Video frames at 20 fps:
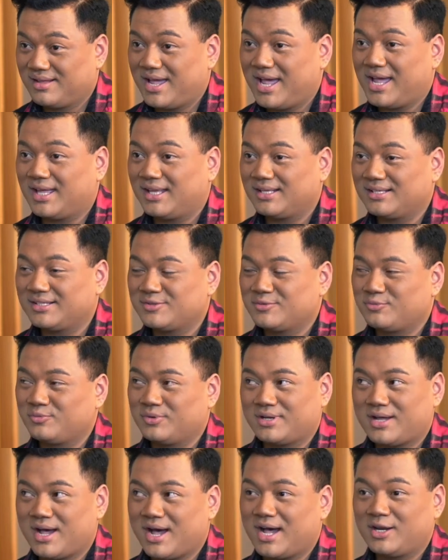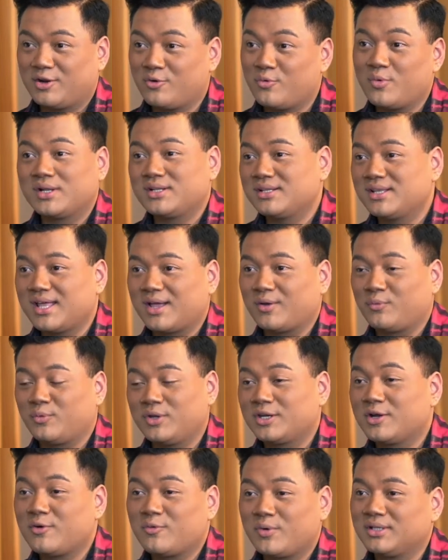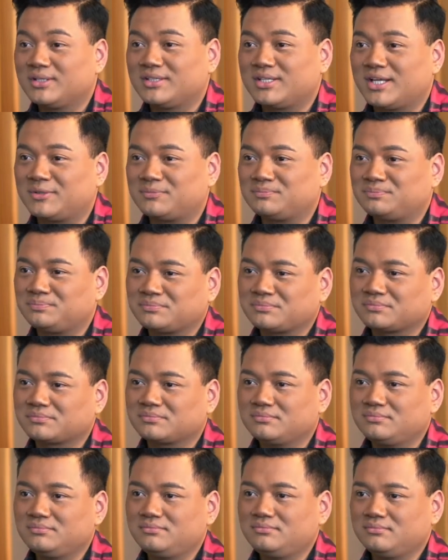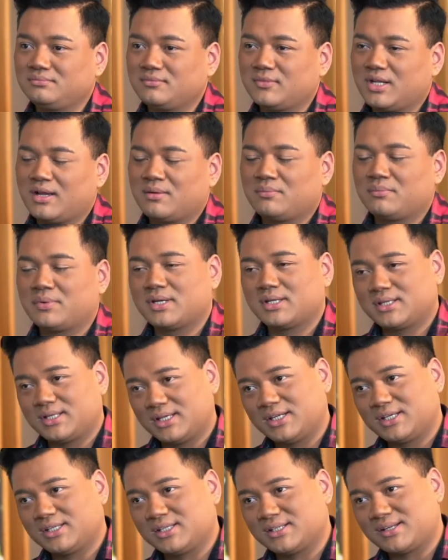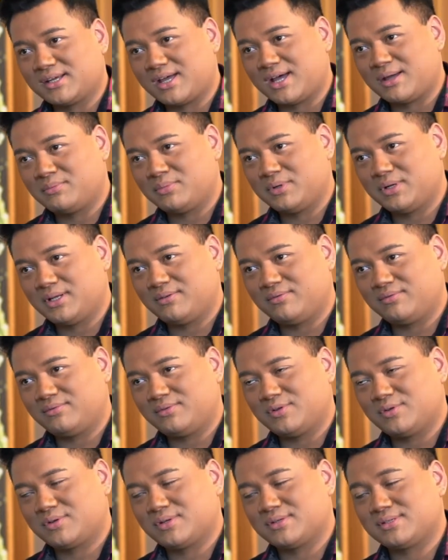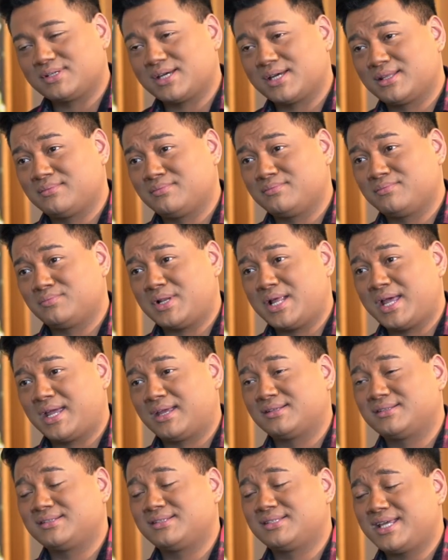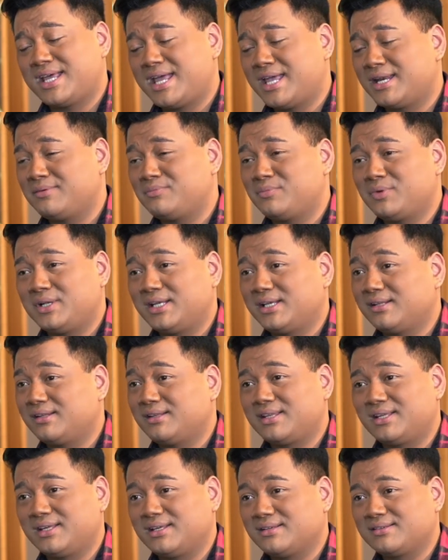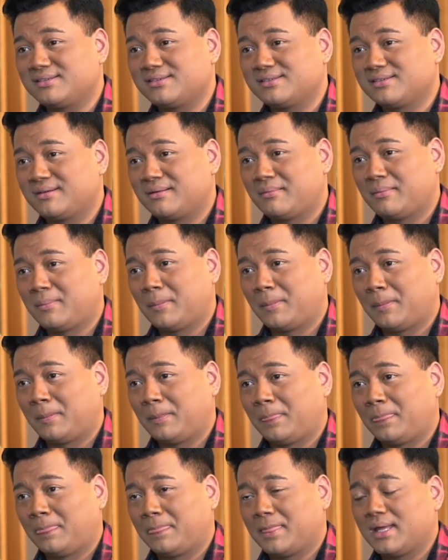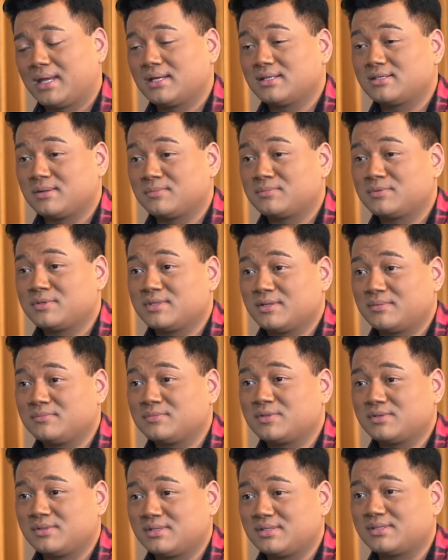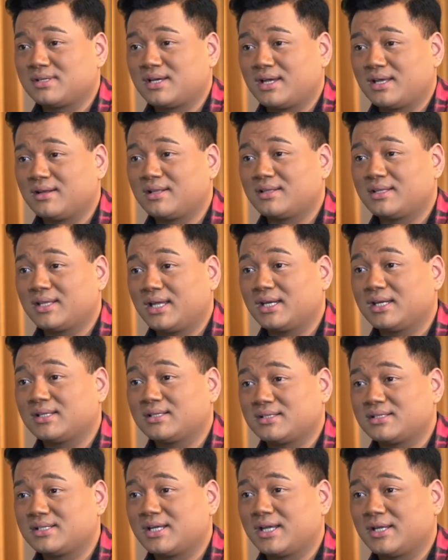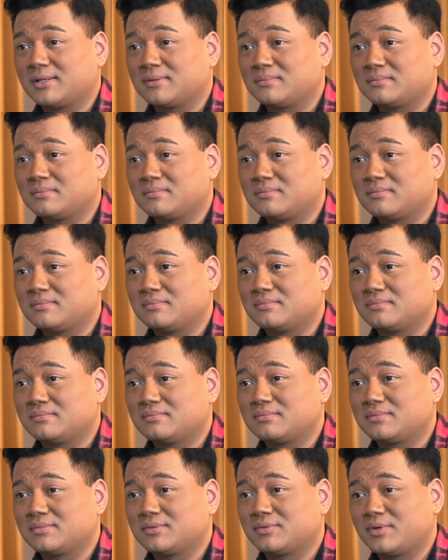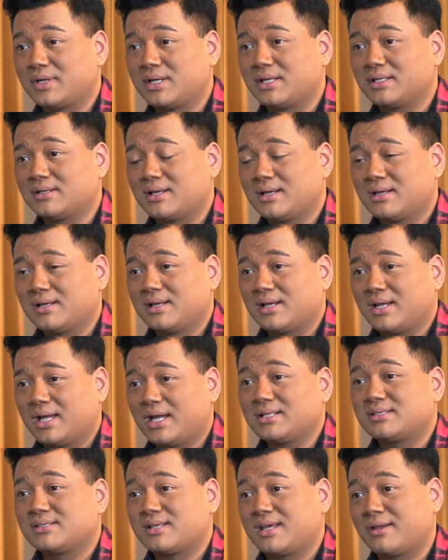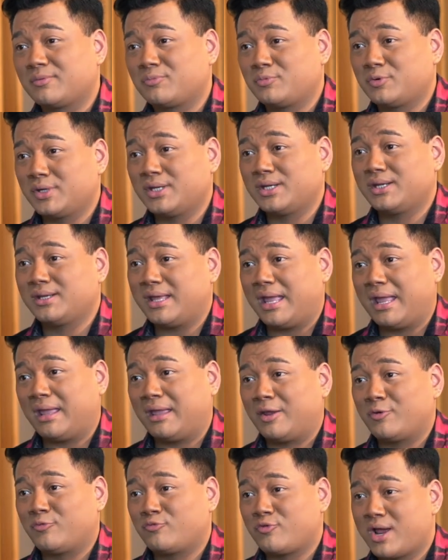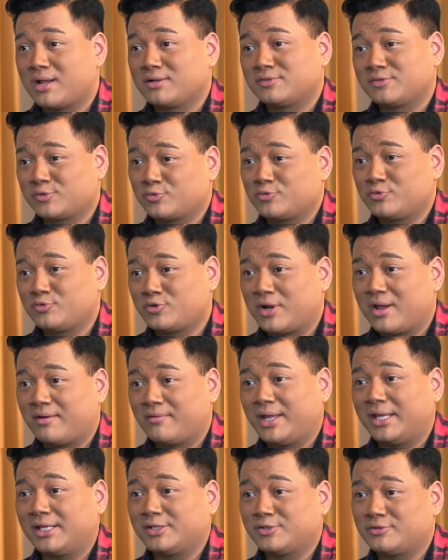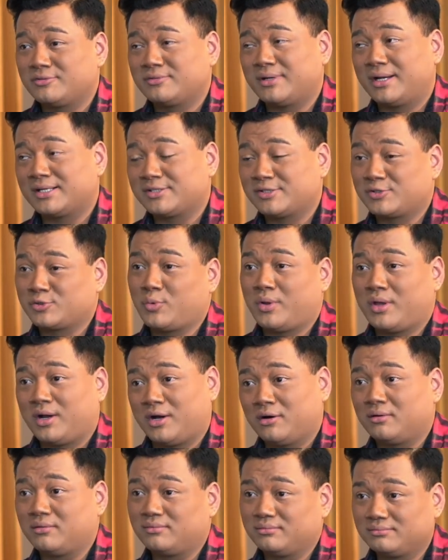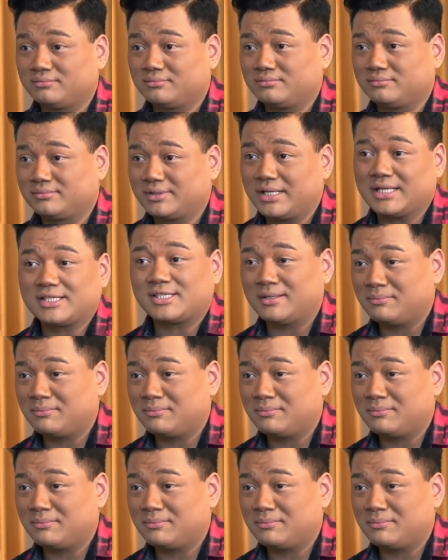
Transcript: And I don't want that. We don't want that. But at the end of the day, I believe you can tell them like 10 million things. It's up to them to decide at the end of the day, right? It's like putting a round screwdriver into a square hole. That's